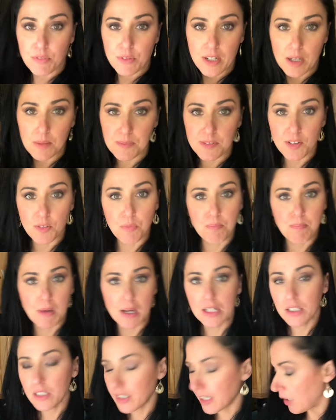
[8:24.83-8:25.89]
cups of
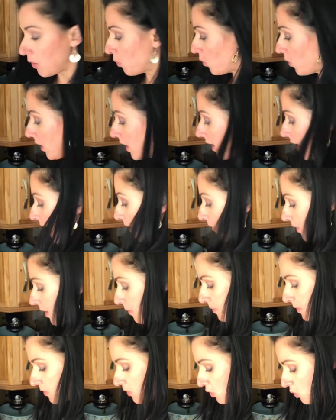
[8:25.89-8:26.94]
butter and 1.5
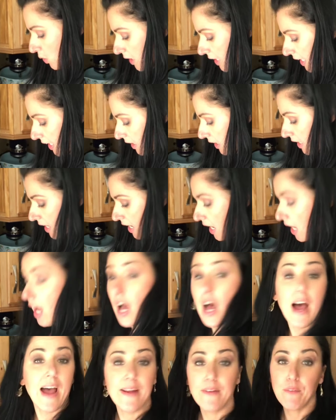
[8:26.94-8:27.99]
cups of shortening.
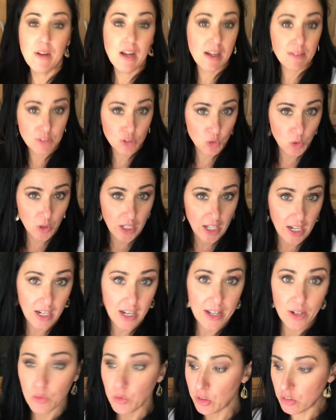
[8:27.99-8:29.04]
I don't have shortening.
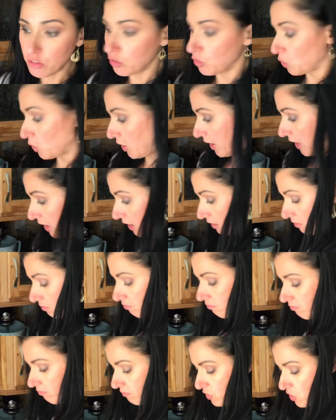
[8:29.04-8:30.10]
I don't use shortening.
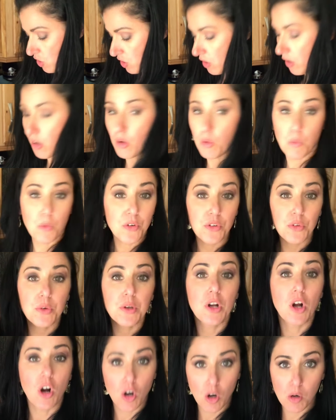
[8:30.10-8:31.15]
So we're doing
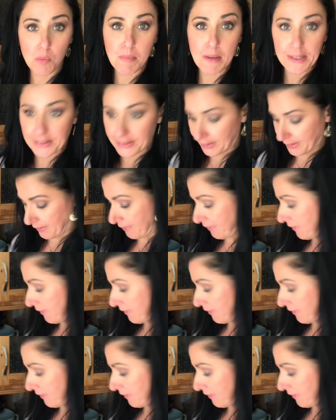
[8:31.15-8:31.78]
all butter.